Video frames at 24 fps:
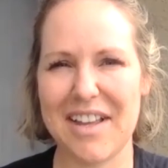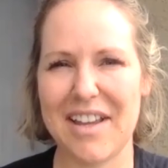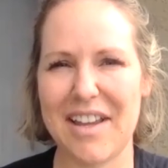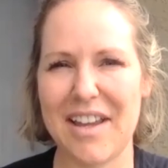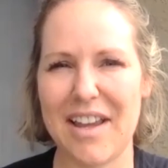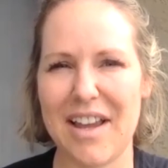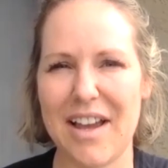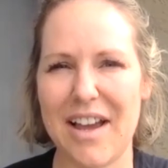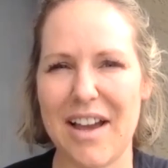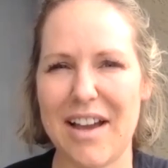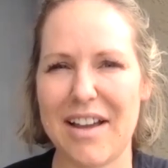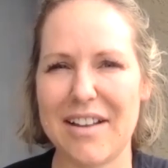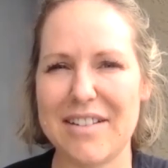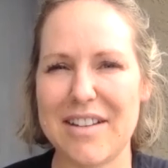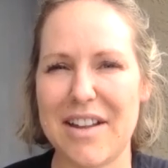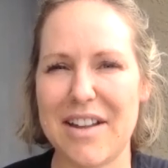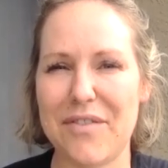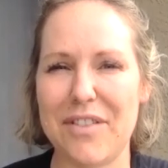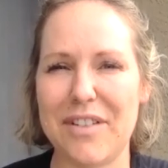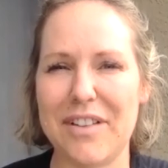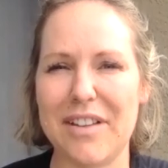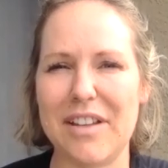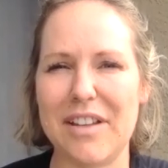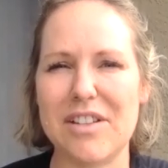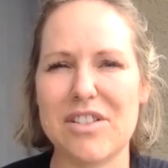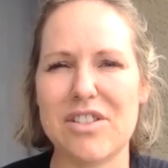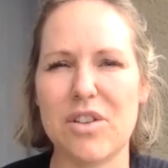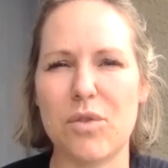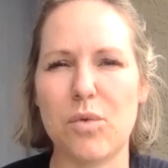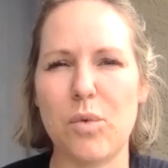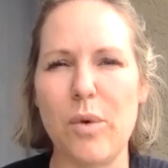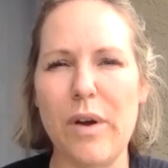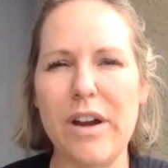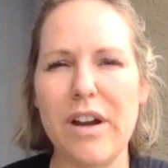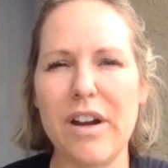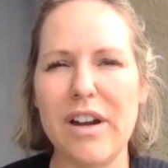Yeah, definitely. So
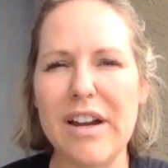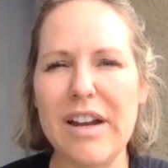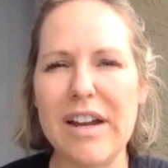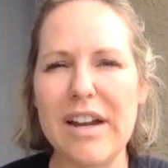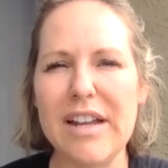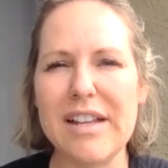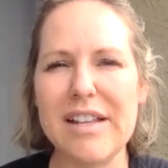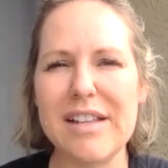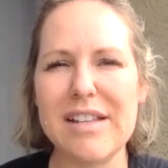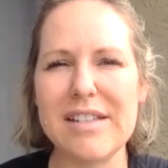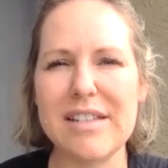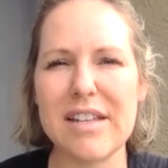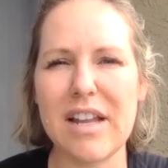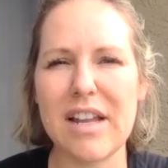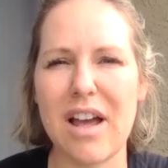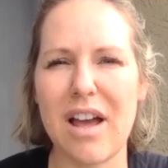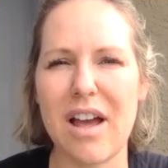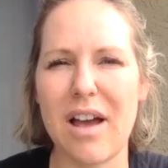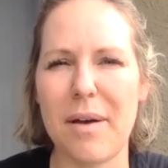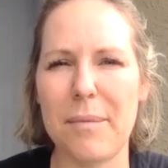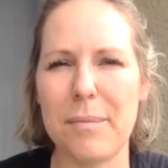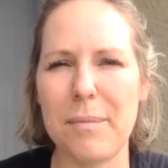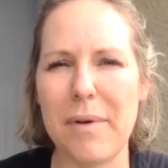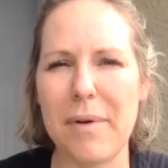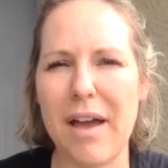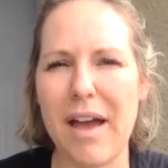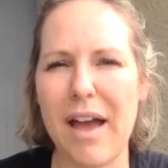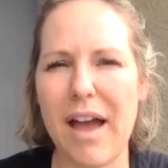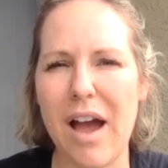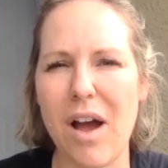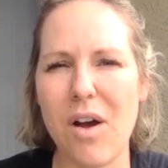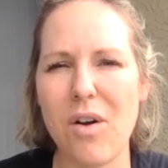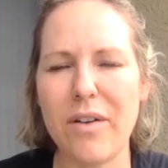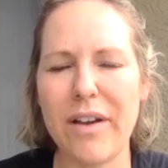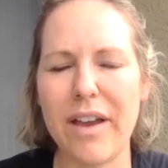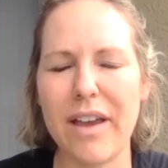where is, um,
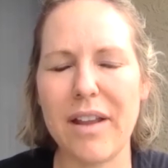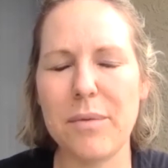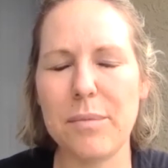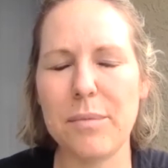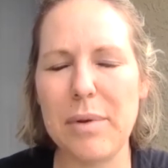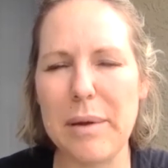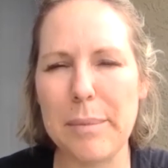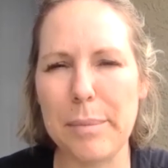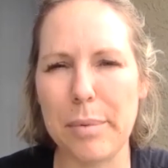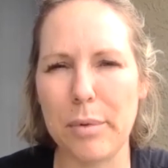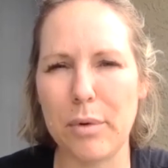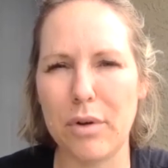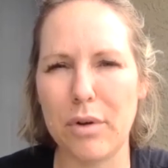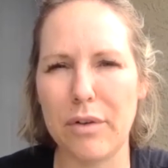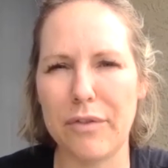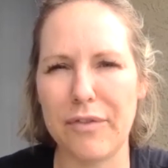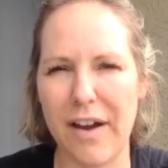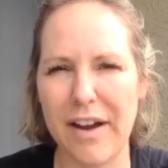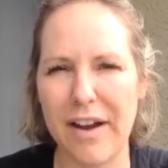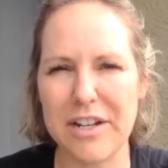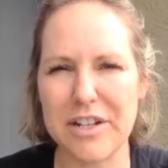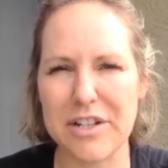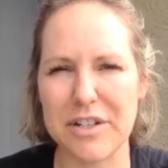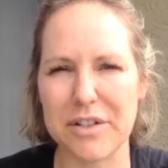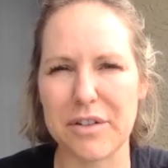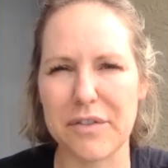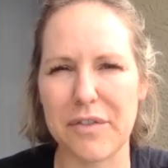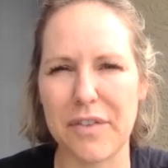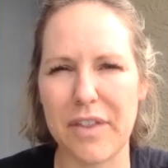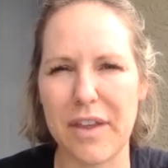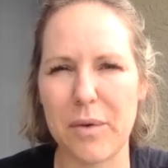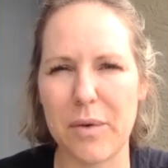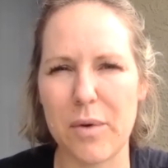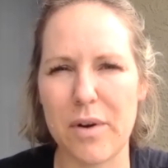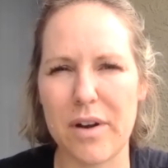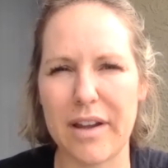how can people find you if
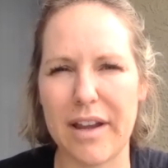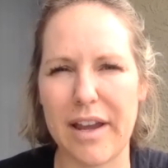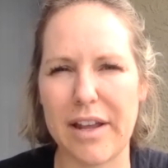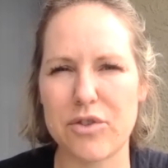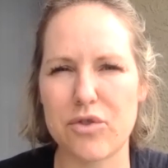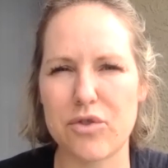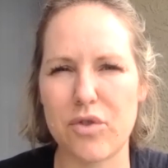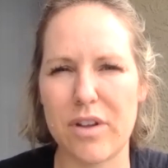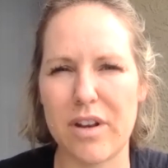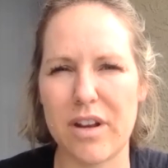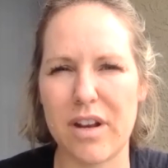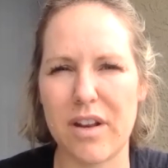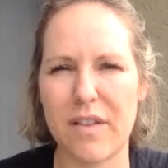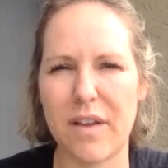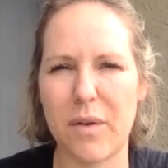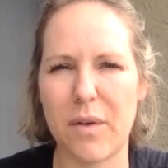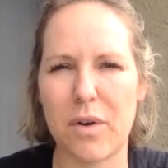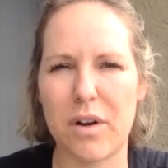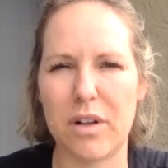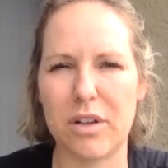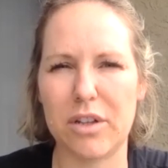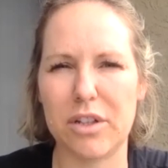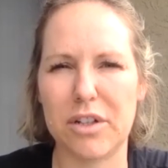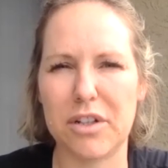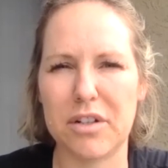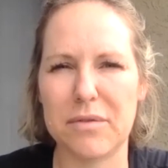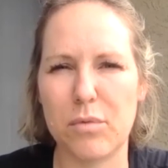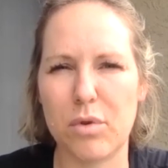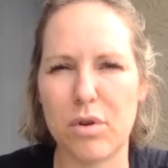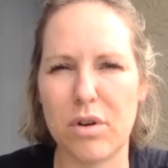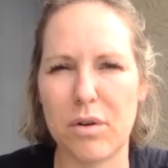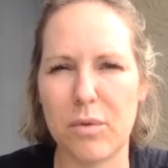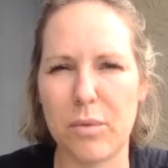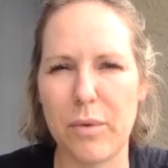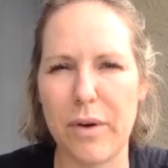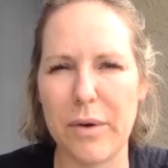they want to get treated, they want to learn
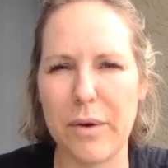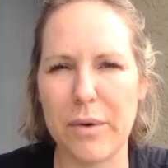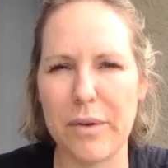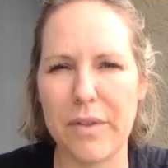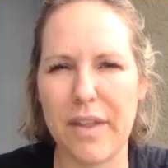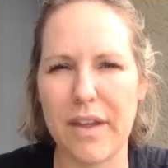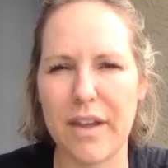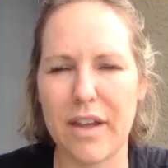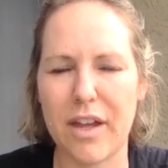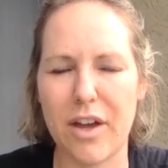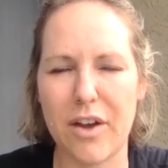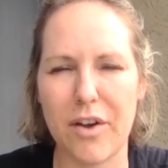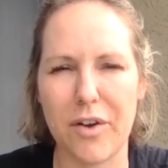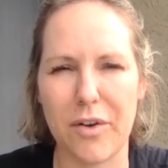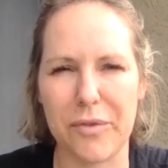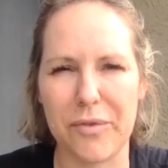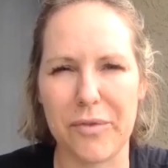more, where would they go?